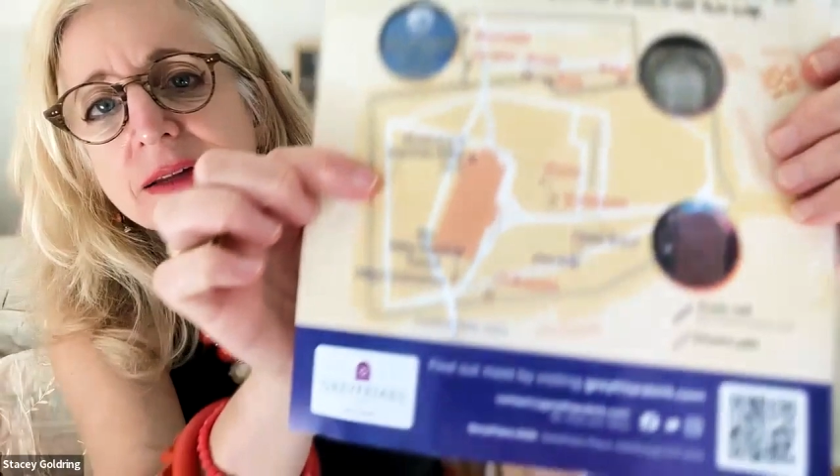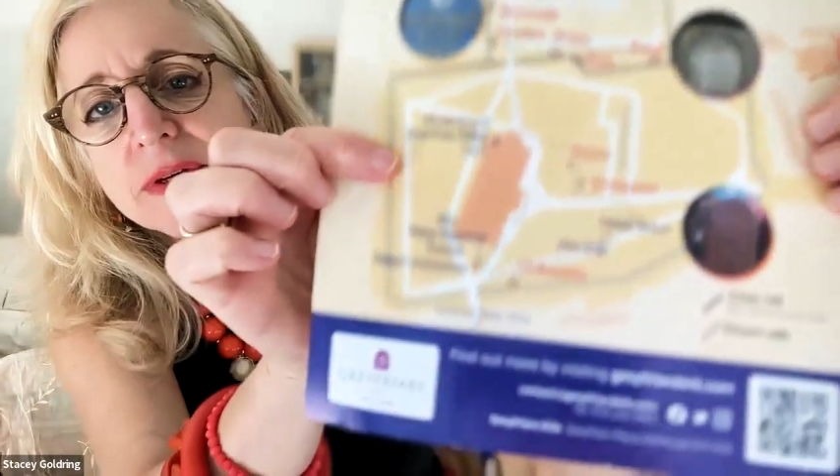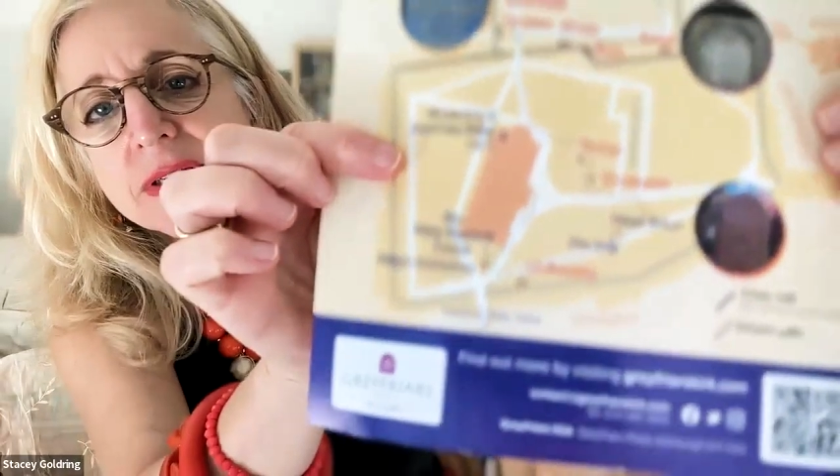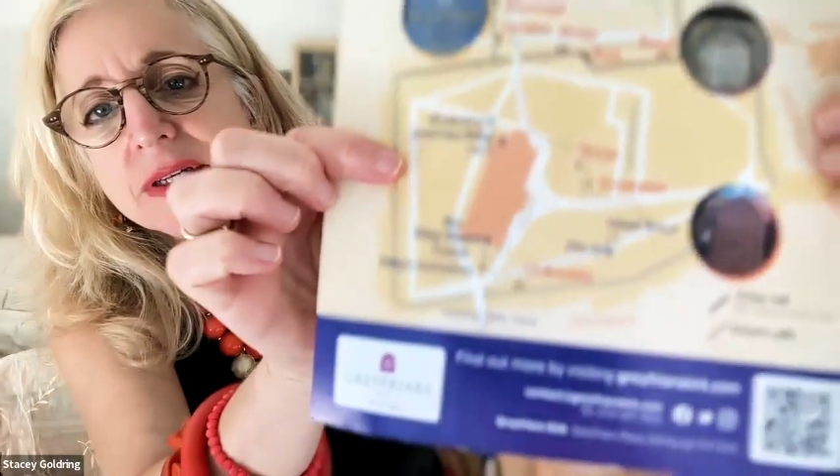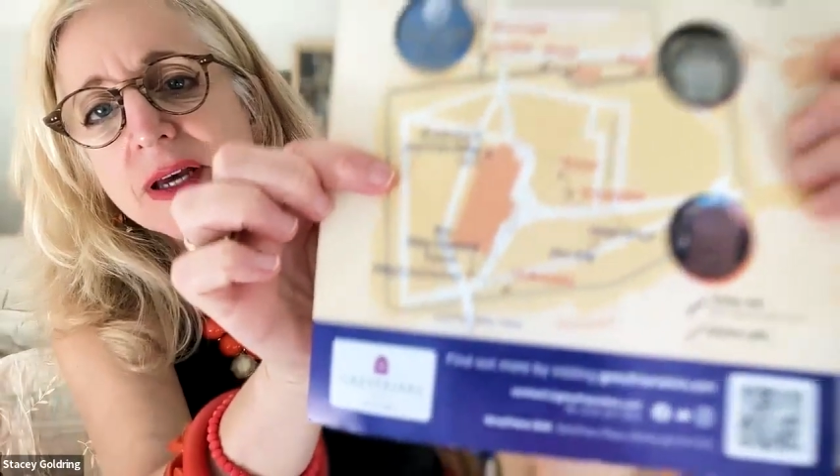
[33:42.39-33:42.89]
Let
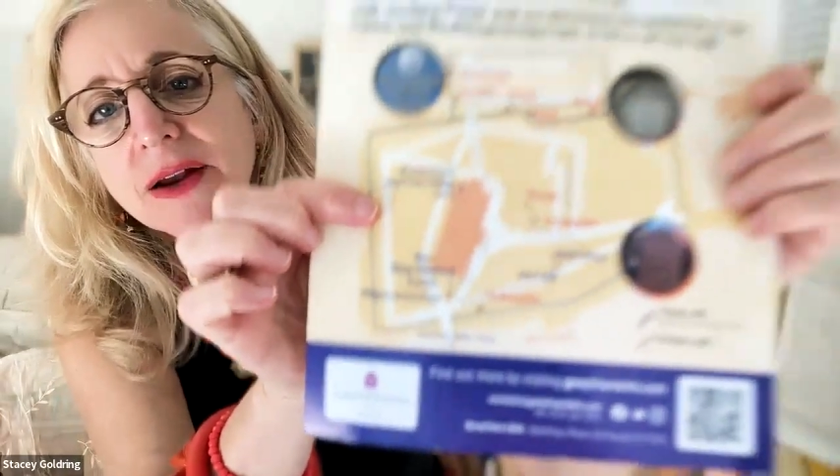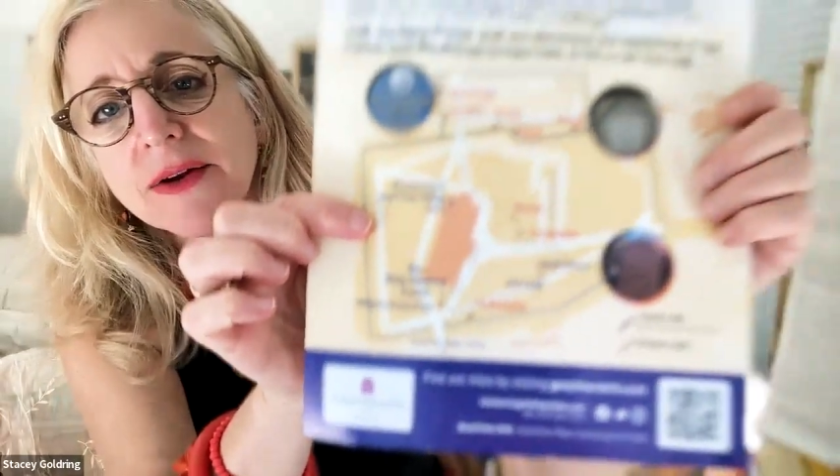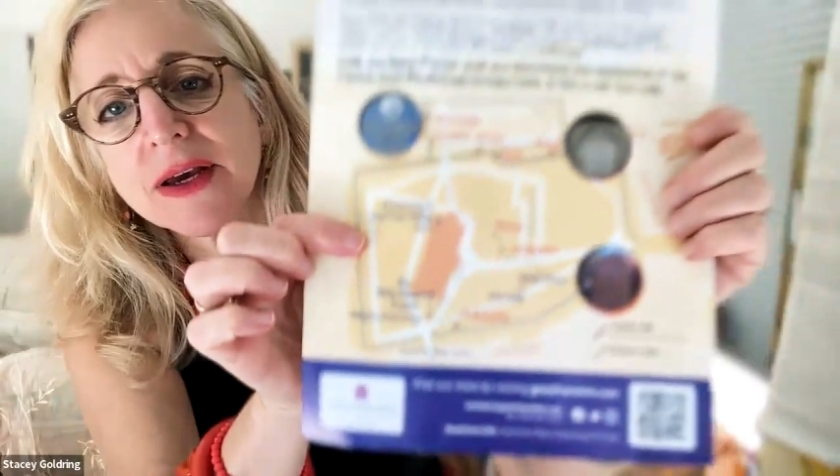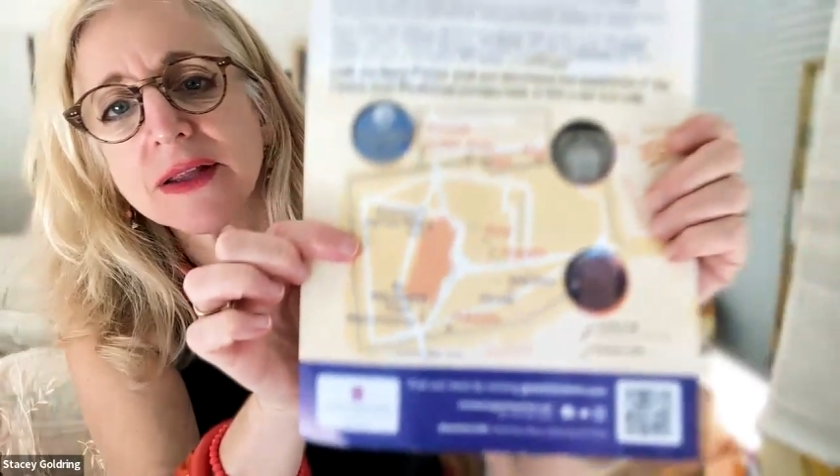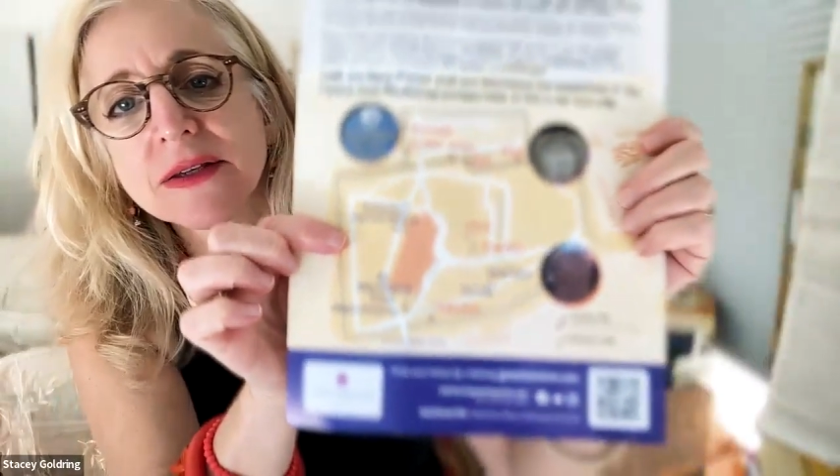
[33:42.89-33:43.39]
me see, how do
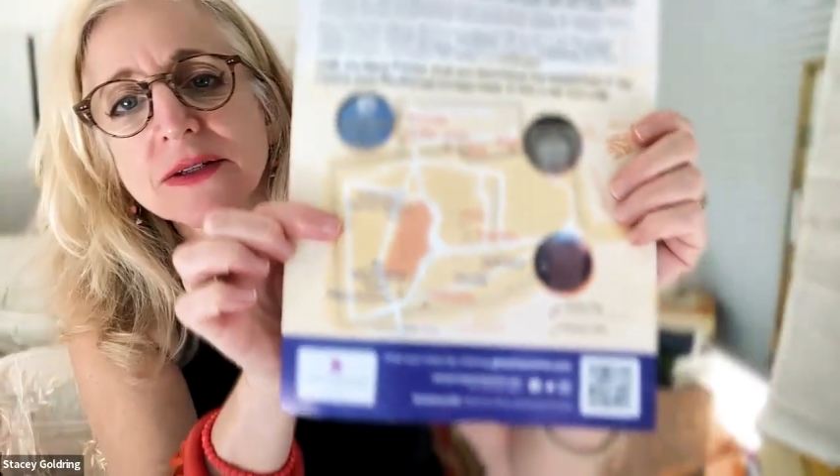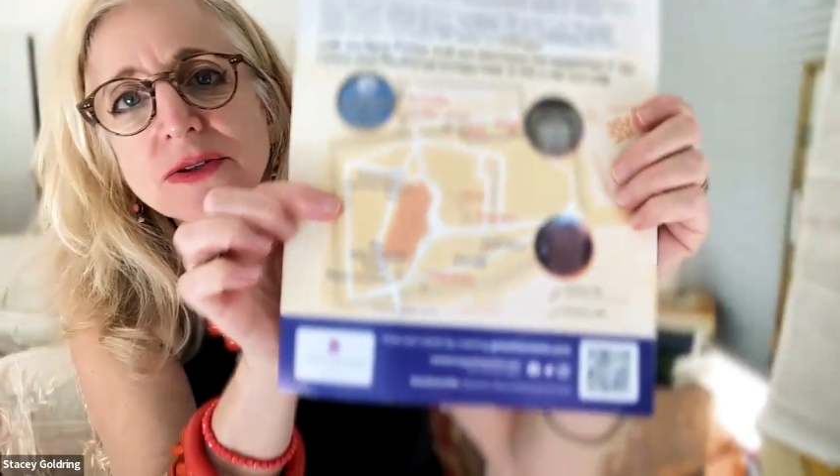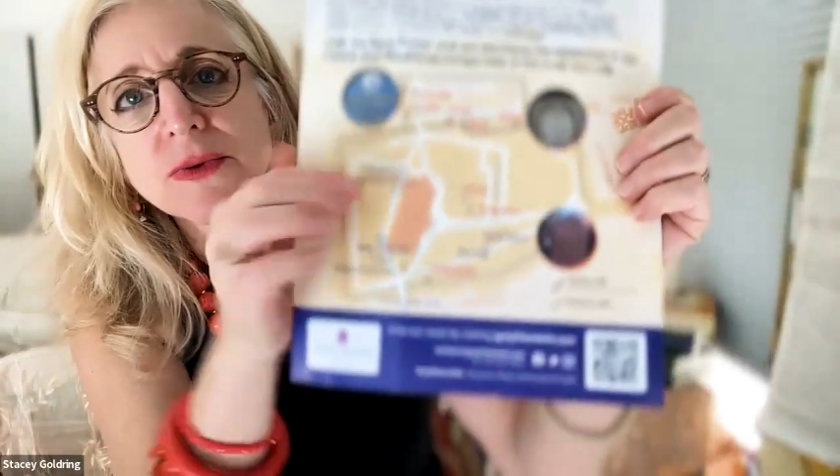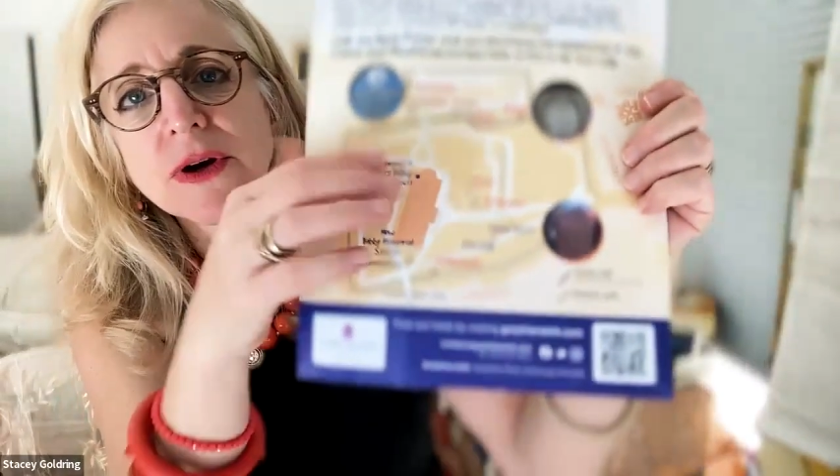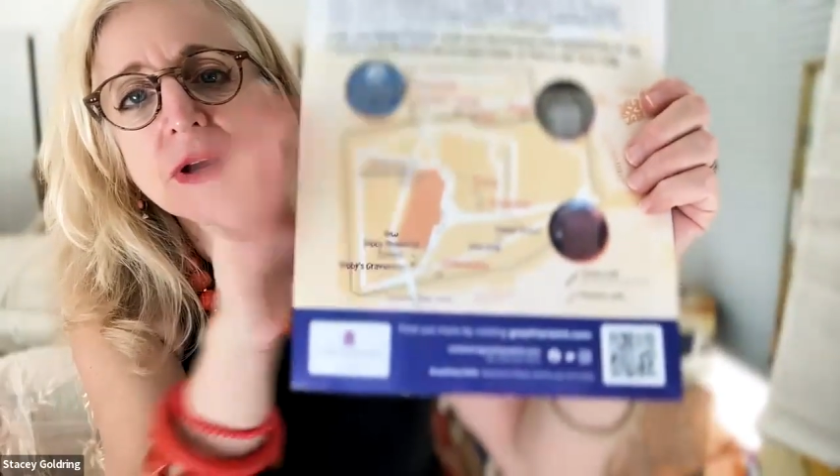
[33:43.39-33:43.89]
I get this
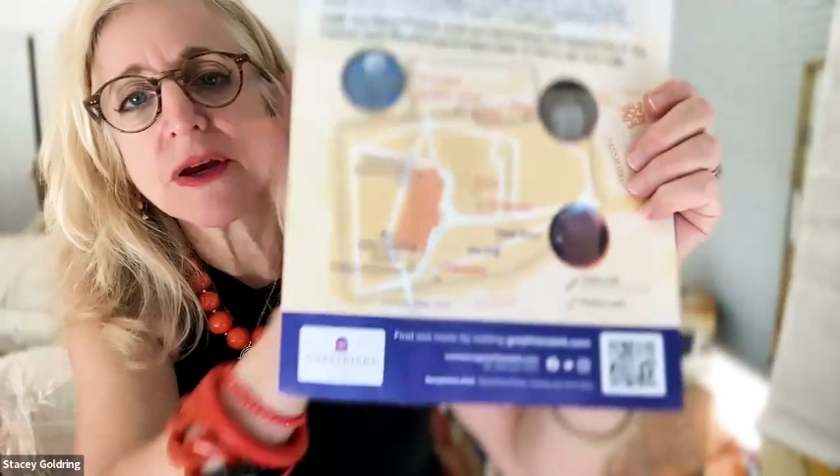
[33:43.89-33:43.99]
to work